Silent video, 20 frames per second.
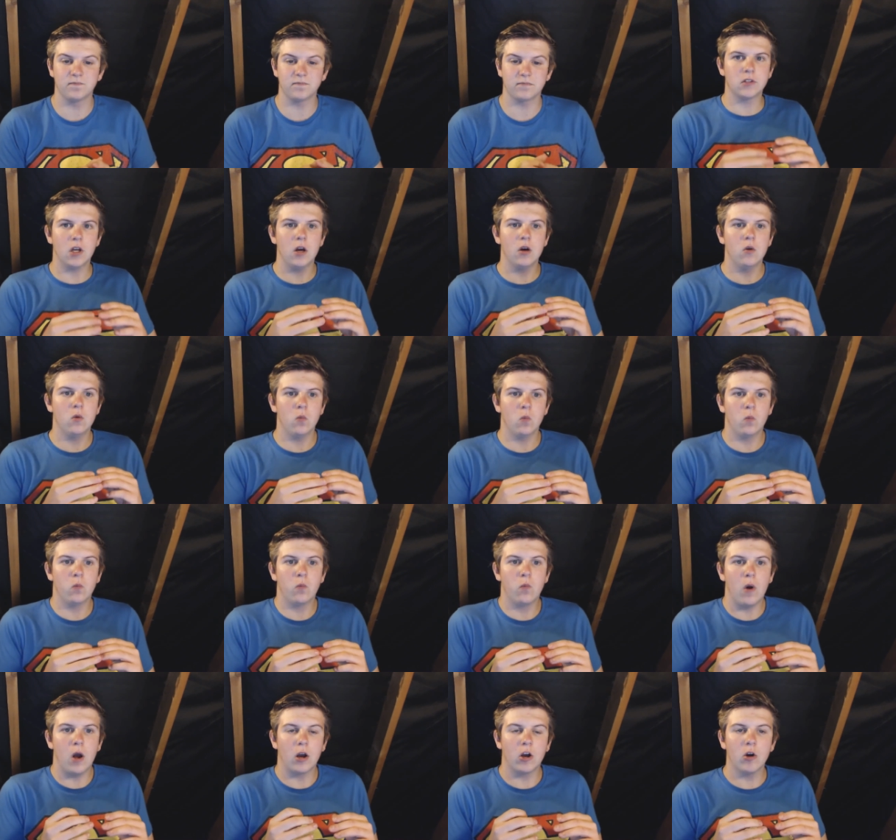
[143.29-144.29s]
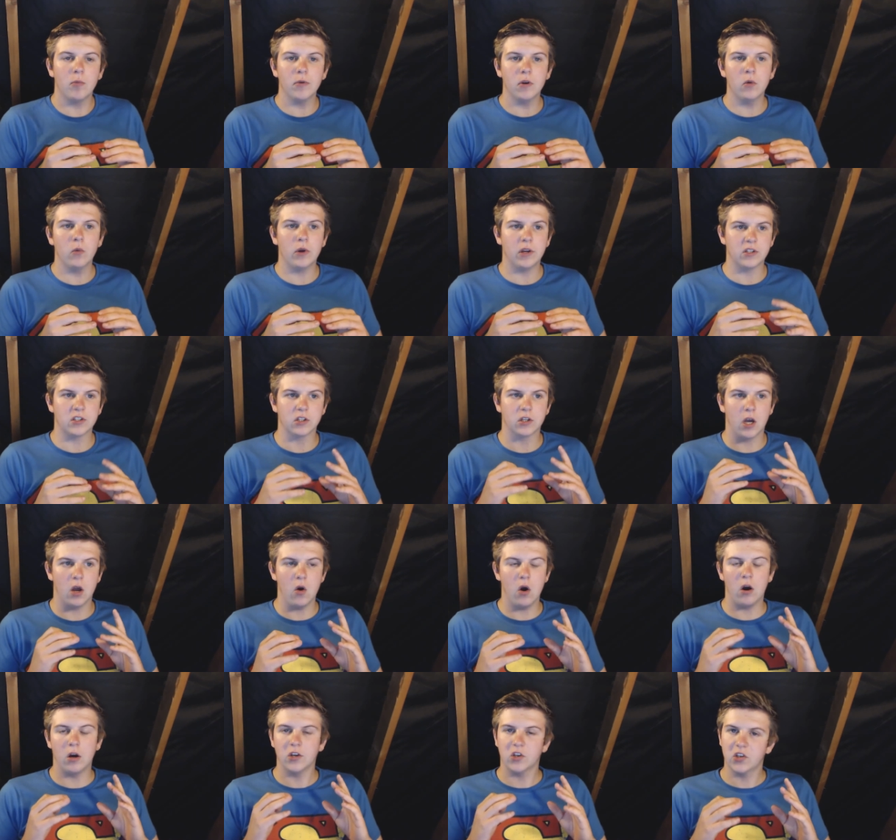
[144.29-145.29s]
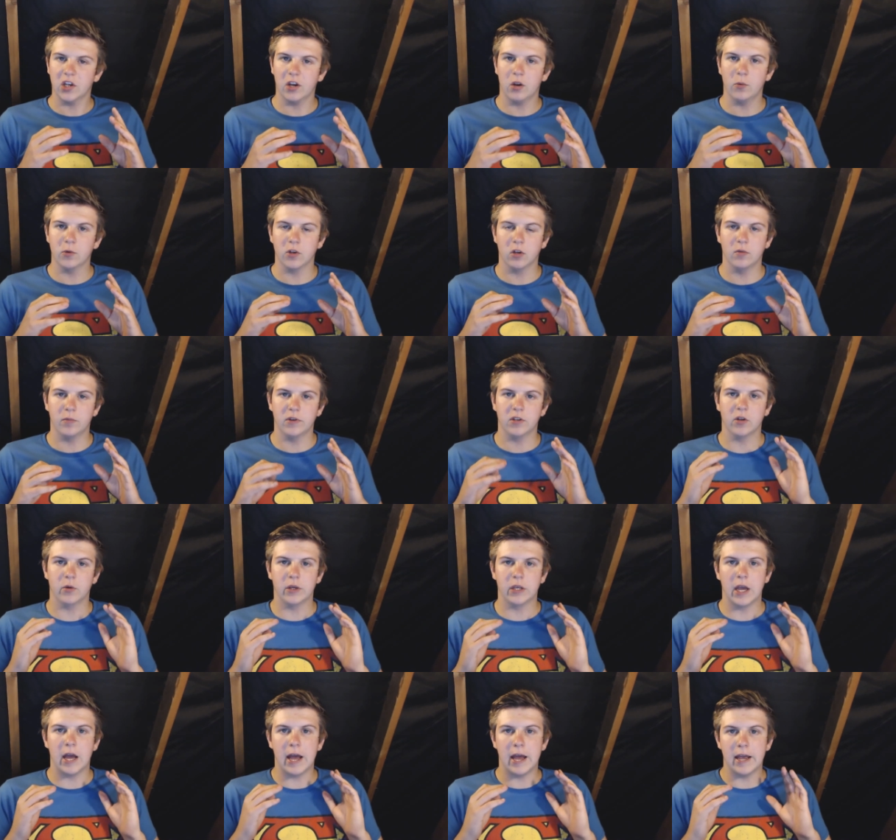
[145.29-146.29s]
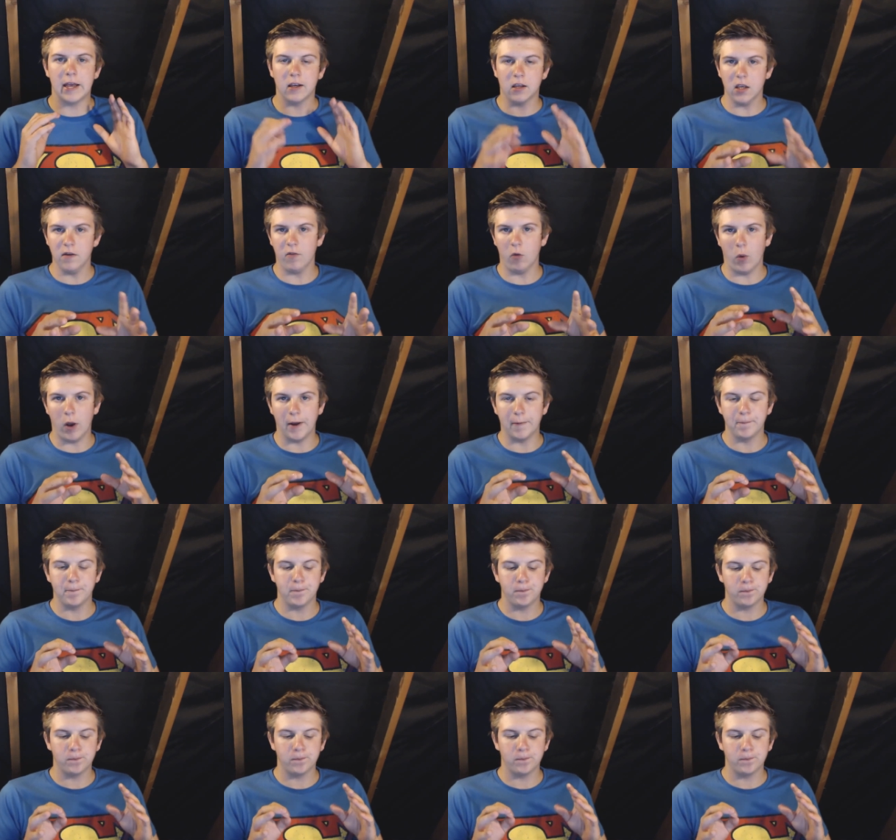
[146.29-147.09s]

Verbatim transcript: So a couple of weeks ago I said I was going to be doing a giveaway.